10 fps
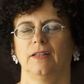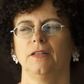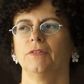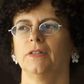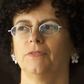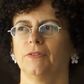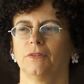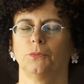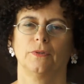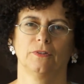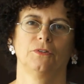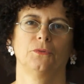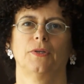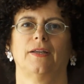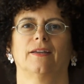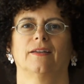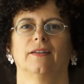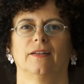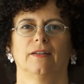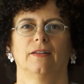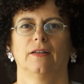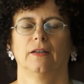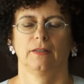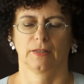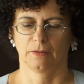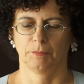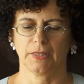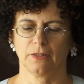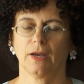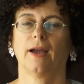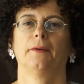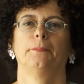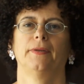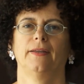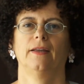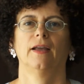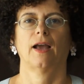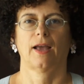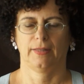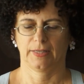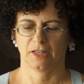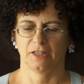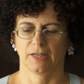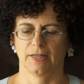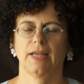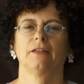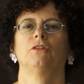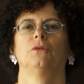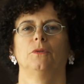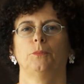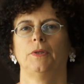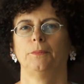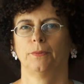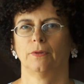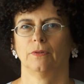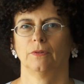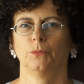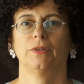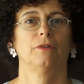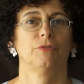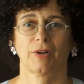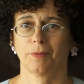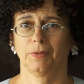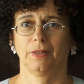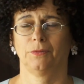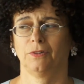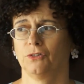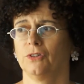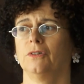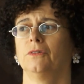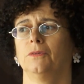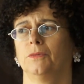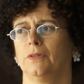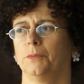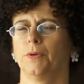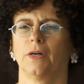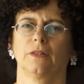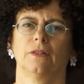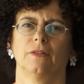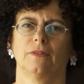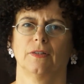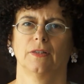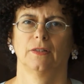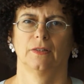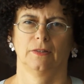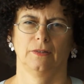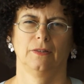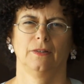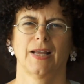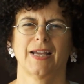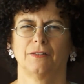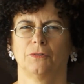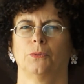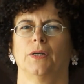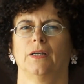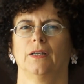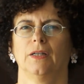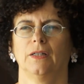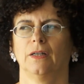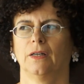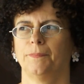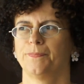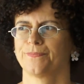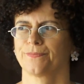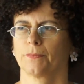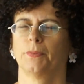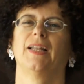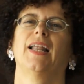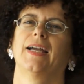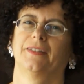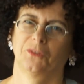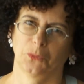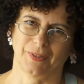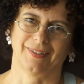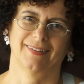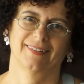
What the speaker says: Even if it's once a week, that can make you happy and that can connect you with people, with your family, with your children, with your partners, in a nice way, in a polite way.